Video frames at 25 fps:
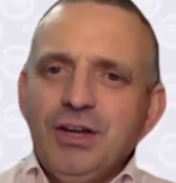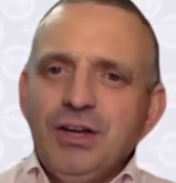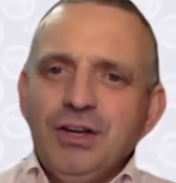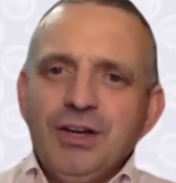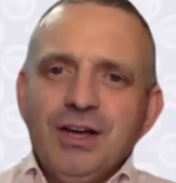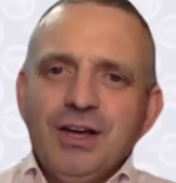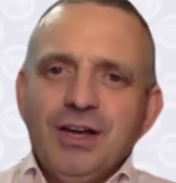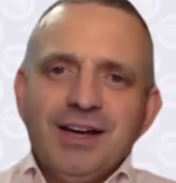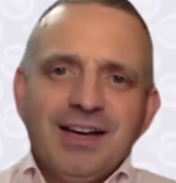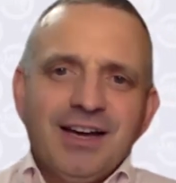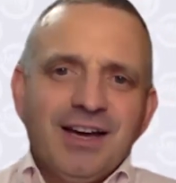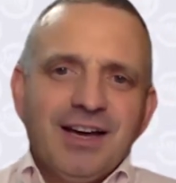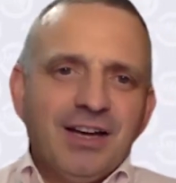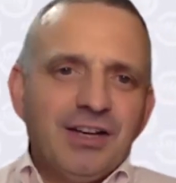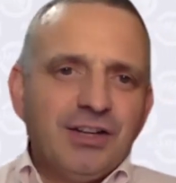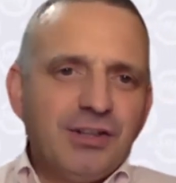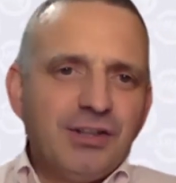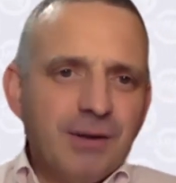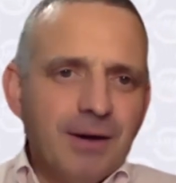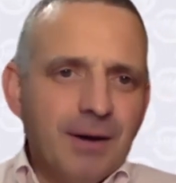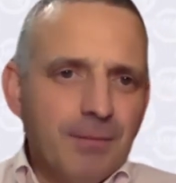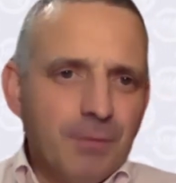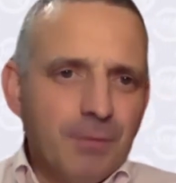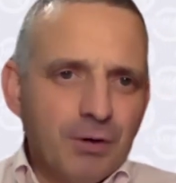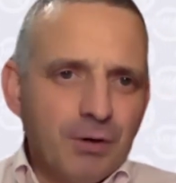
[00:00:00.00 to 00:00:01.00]

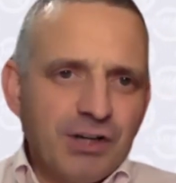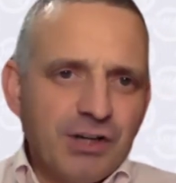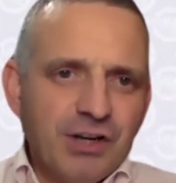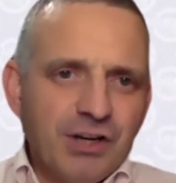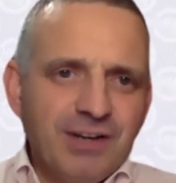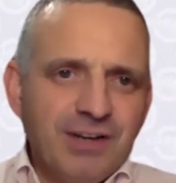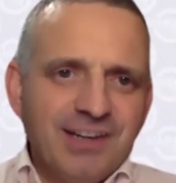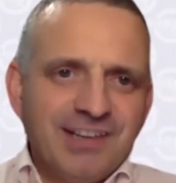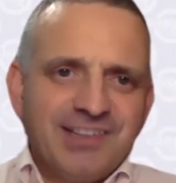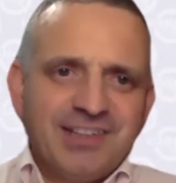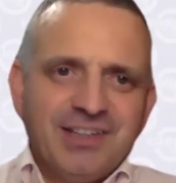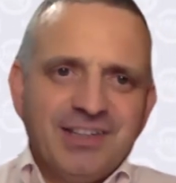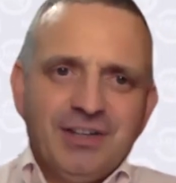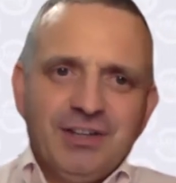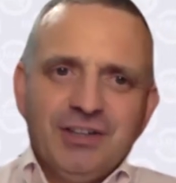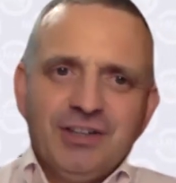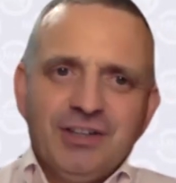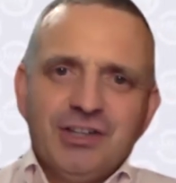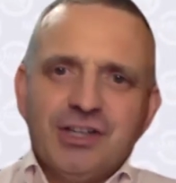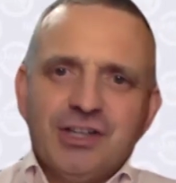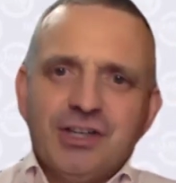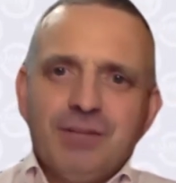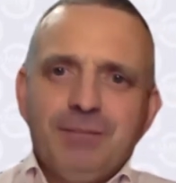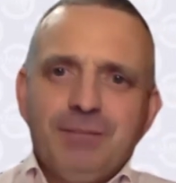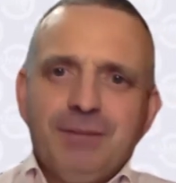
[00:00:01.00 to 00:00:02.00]
a more junior
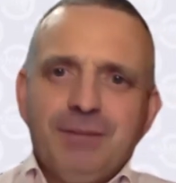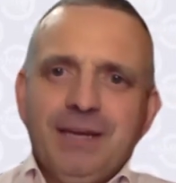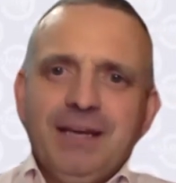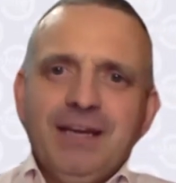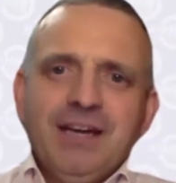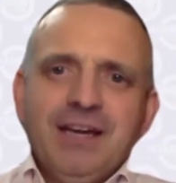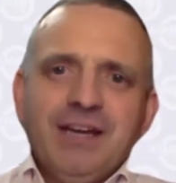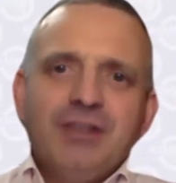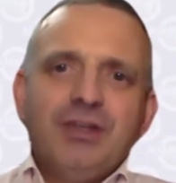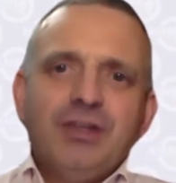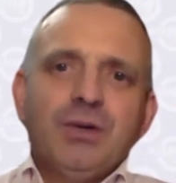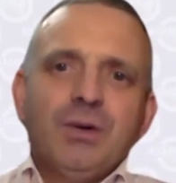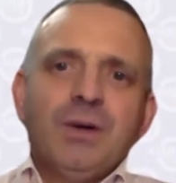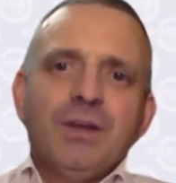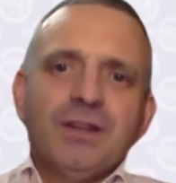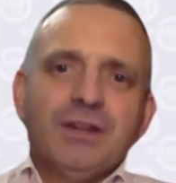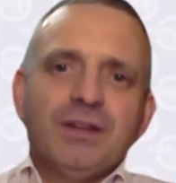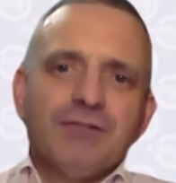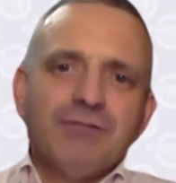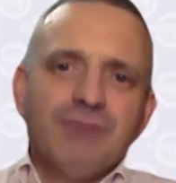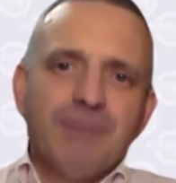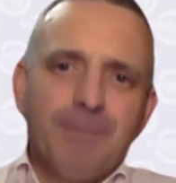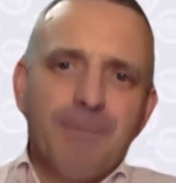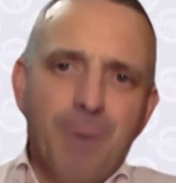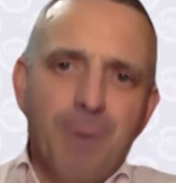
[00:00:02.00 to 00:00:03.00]
student should be doing
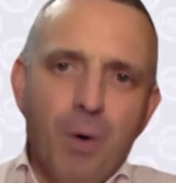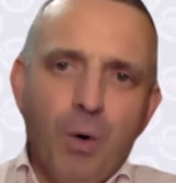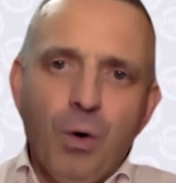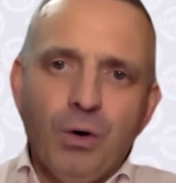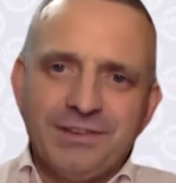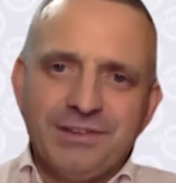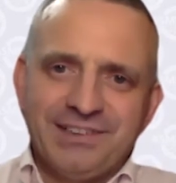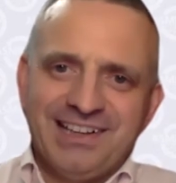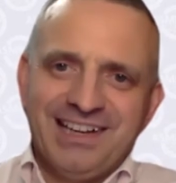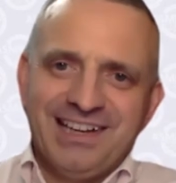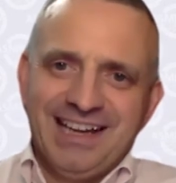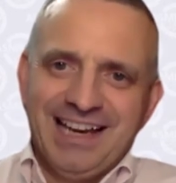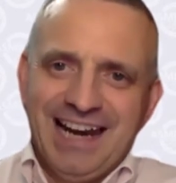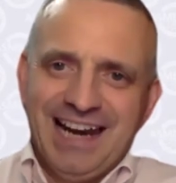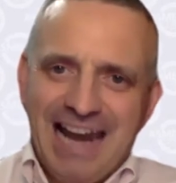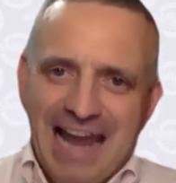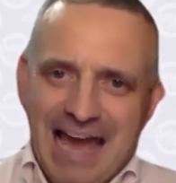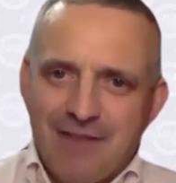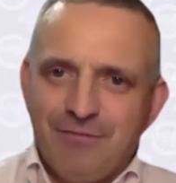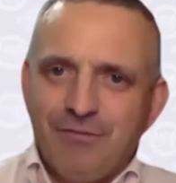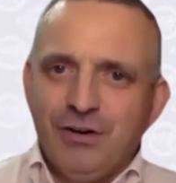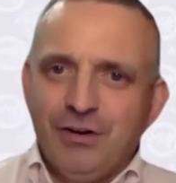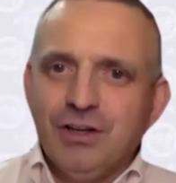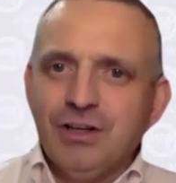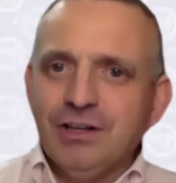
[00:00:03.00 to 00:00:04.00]
the reporting
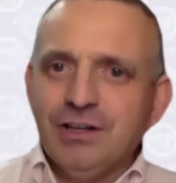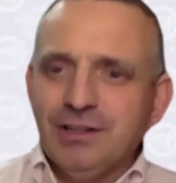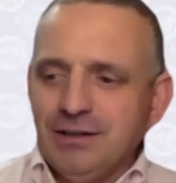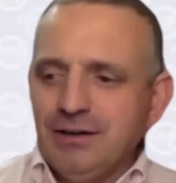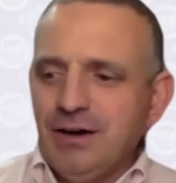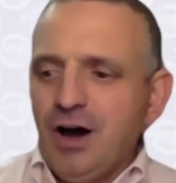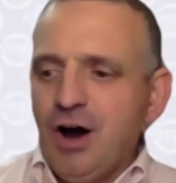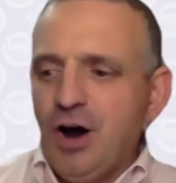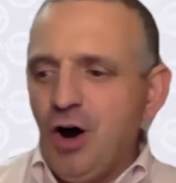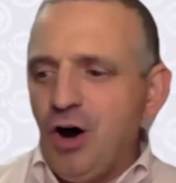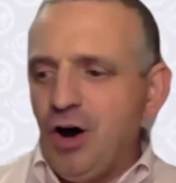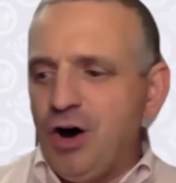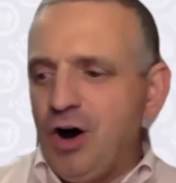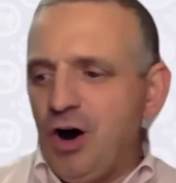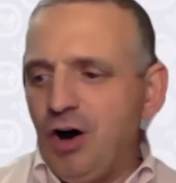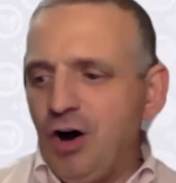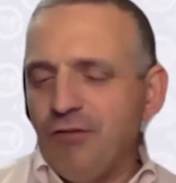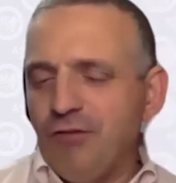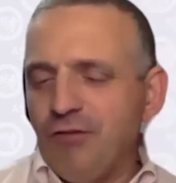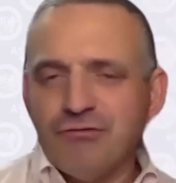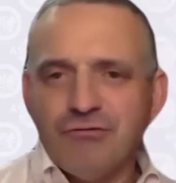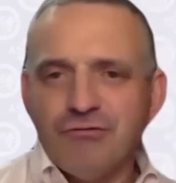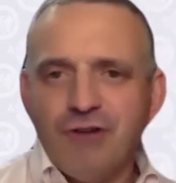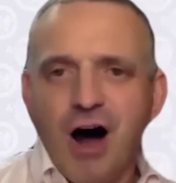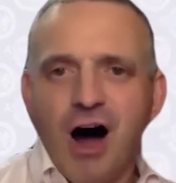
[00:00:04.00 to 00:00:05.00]
level
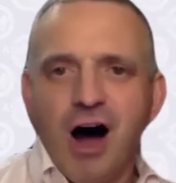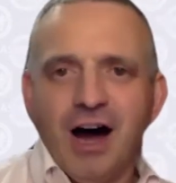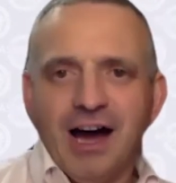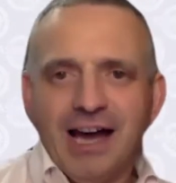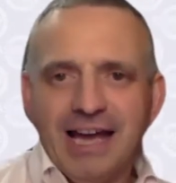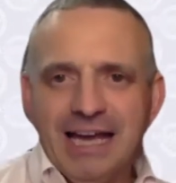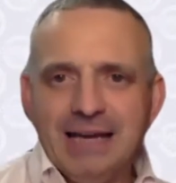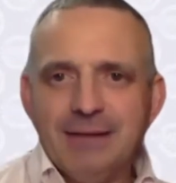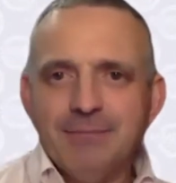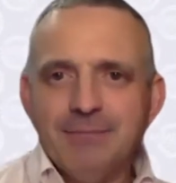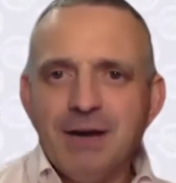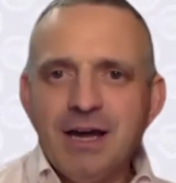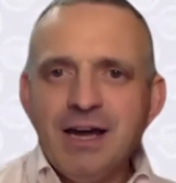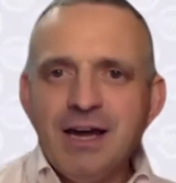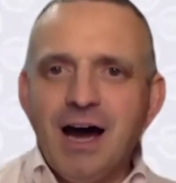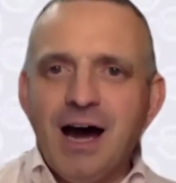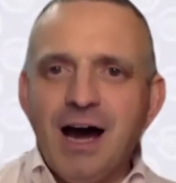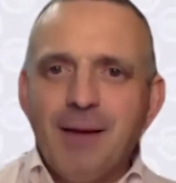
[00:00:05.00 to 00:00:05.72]
of rhyme,